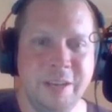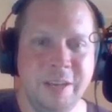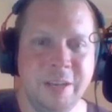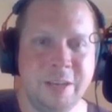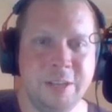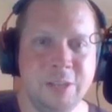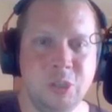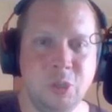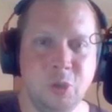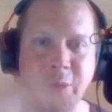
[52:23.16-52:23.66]

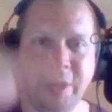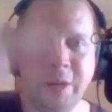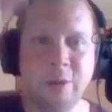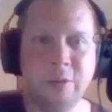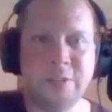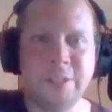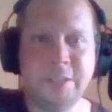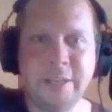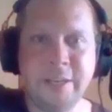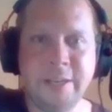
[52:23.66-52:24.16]
Because the grader
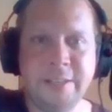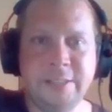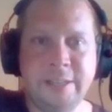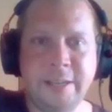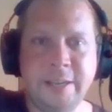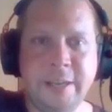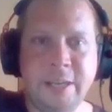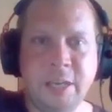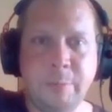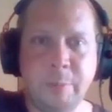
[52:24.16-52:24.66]

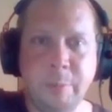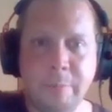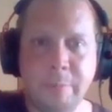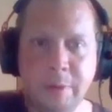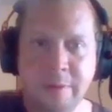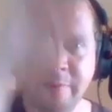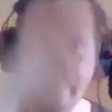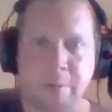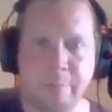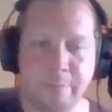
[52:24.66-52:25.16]
standing up
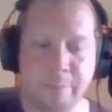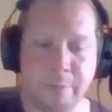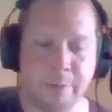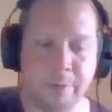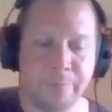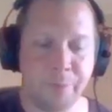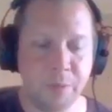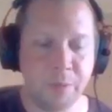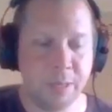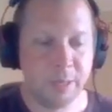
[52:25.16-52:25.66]
above it, but
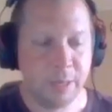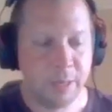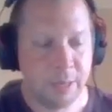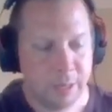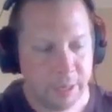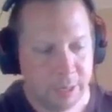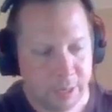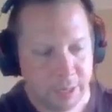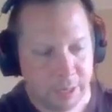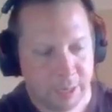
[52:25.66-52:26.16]

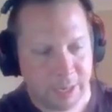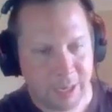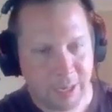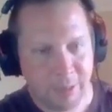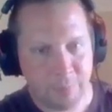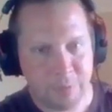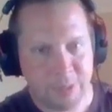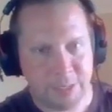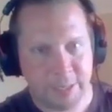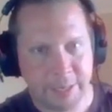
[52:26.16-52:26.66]

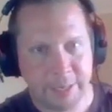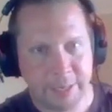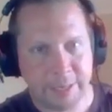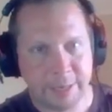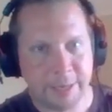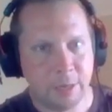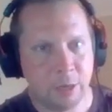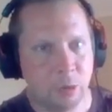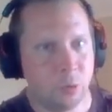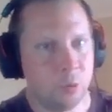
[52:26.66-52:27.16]
I'm standing
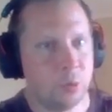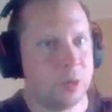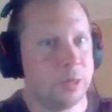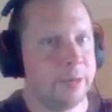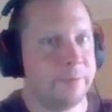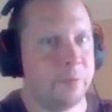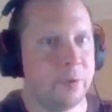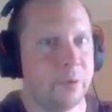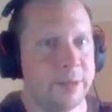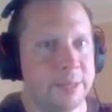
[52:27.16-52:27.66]
at a lower
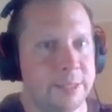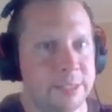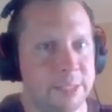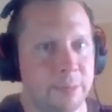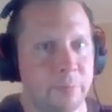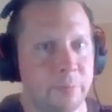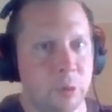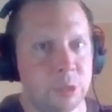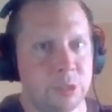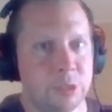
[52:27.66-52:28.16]
level. I can see
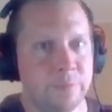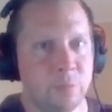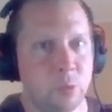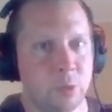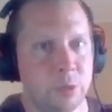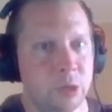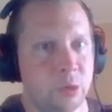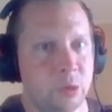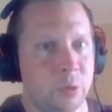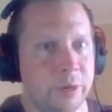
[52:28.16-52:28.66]
parts of
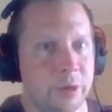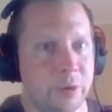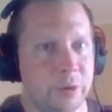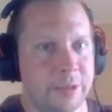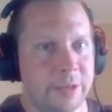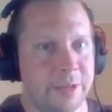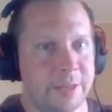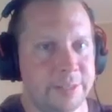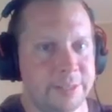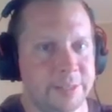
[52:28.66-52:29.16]
wood the grader
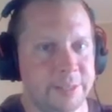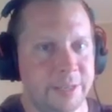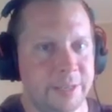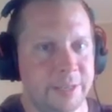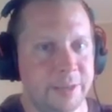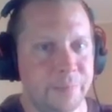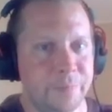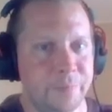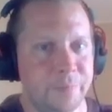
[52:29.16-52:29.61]
can't see.